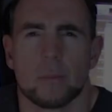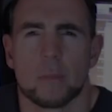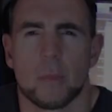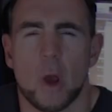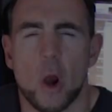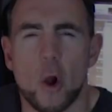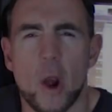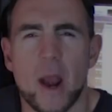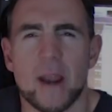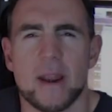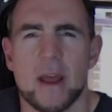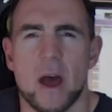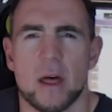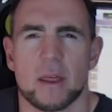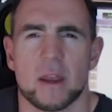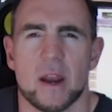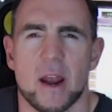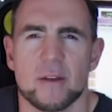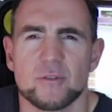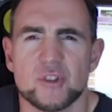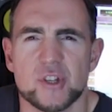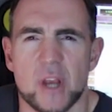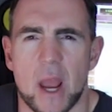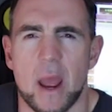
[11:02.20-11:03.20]
All right, now that
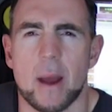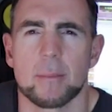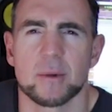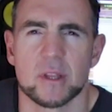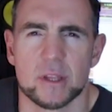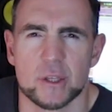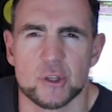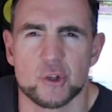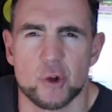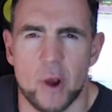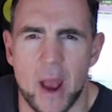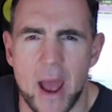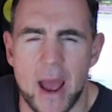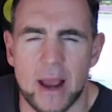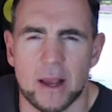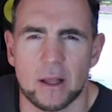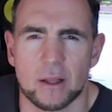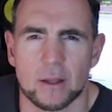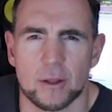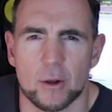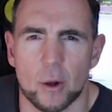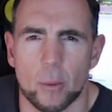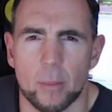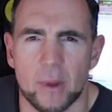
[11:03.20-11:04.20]
I've jammed in the track a
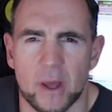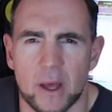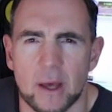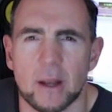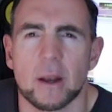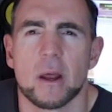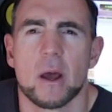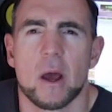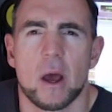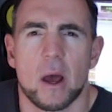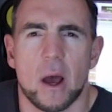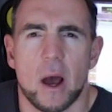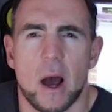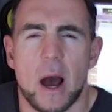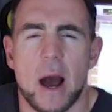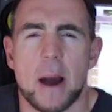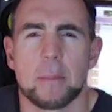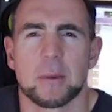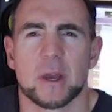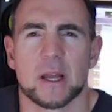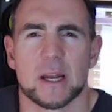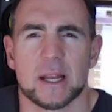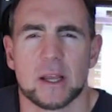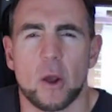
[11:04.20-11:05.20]
little bit,
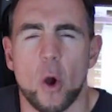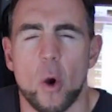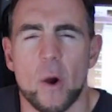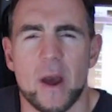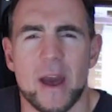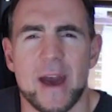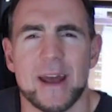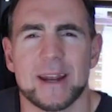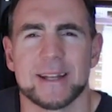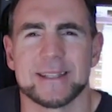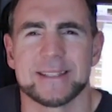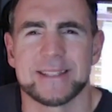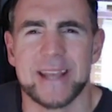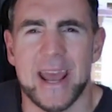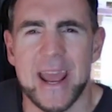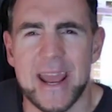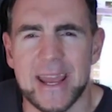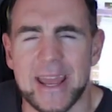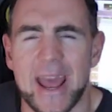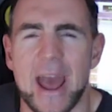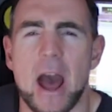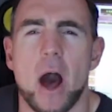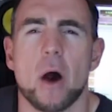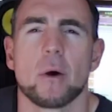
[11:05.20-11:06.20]
I'm gonna go ahead and
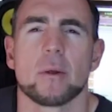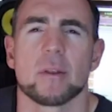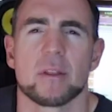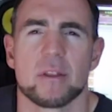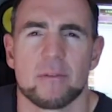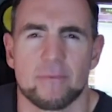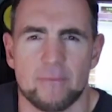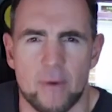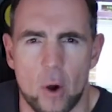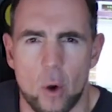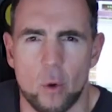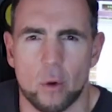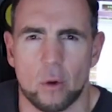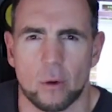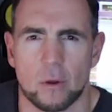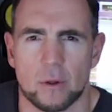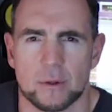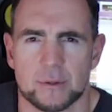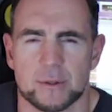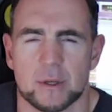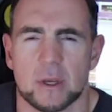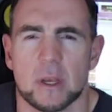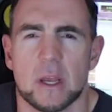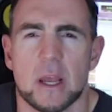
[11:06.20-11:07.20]
take out the
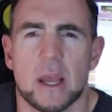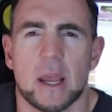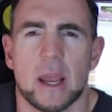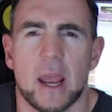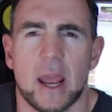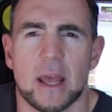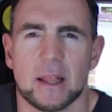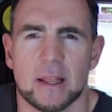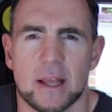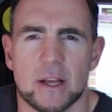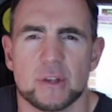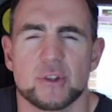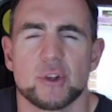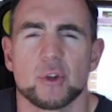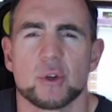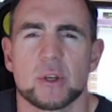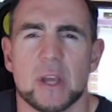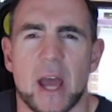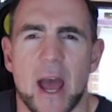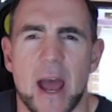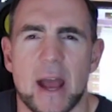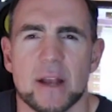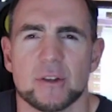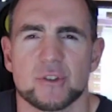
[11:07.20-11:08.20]
vocals and let you
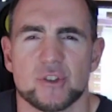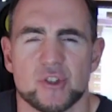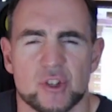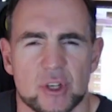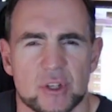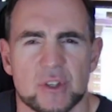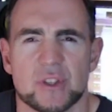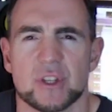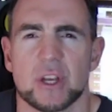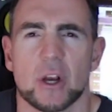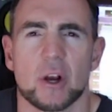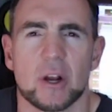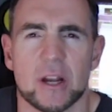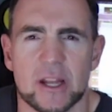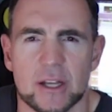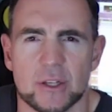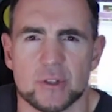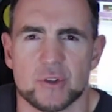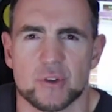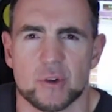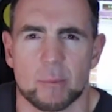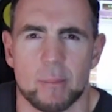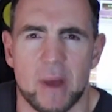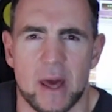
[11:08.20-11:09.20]
guys just hear it
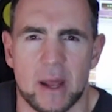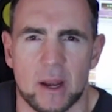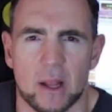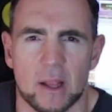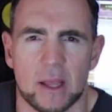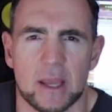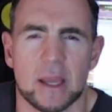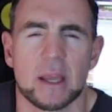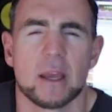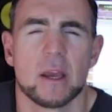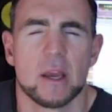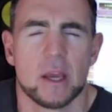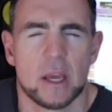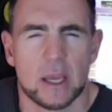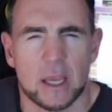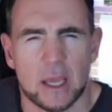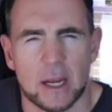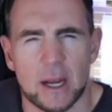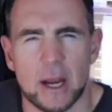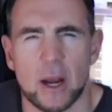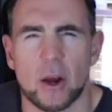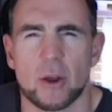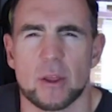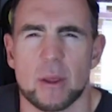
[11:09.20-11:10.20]
instrumentally. You
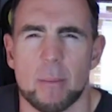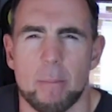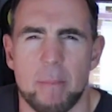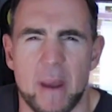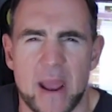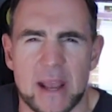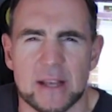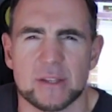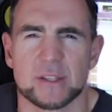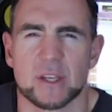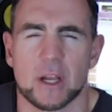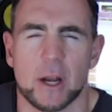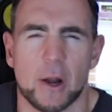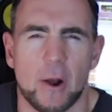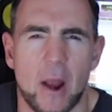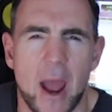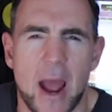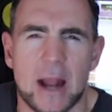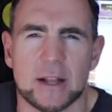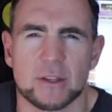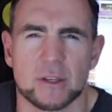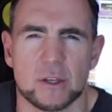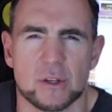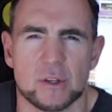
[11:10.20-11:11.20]
can hear the bass
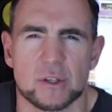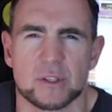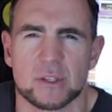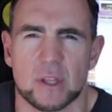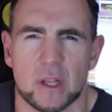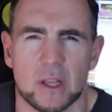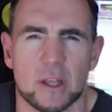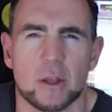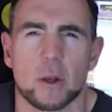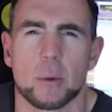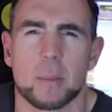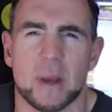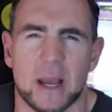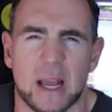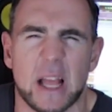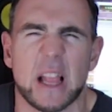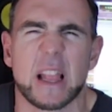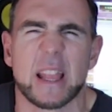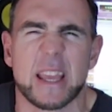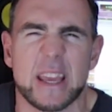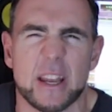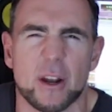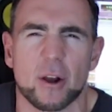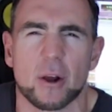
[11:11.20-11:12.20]
interacting just a little bit
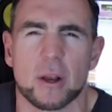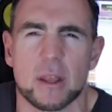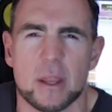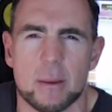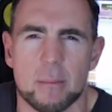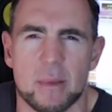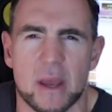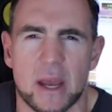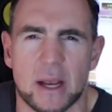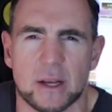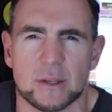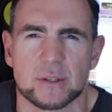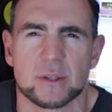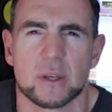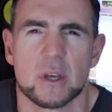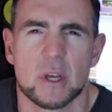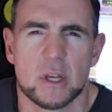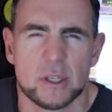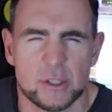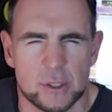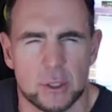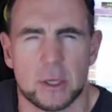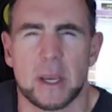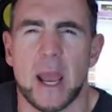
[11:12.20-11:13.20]
cleaner in the mix,
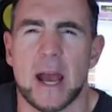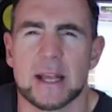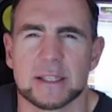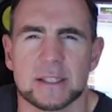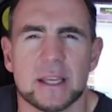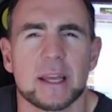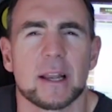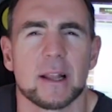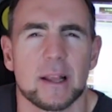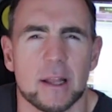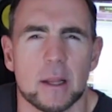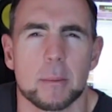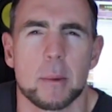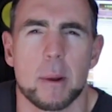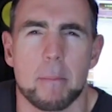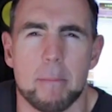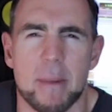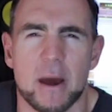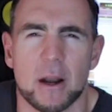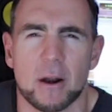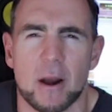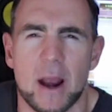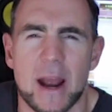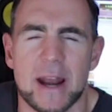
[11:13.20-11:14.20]
so you guys get a little bit
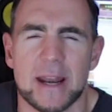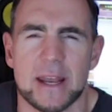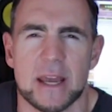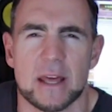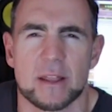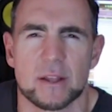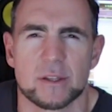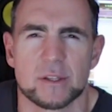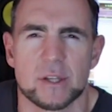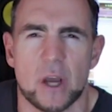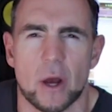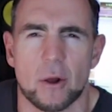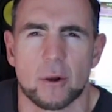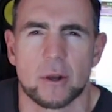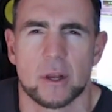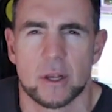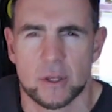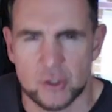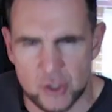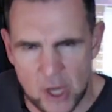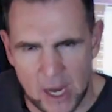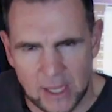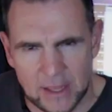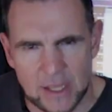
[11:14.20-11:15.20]
better idea of the tone.
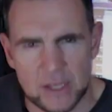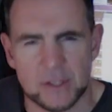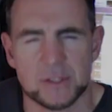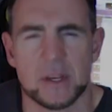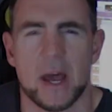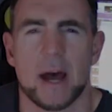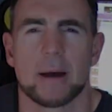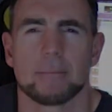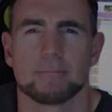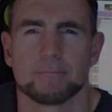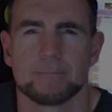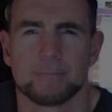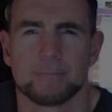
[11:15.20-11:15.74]
Check this out.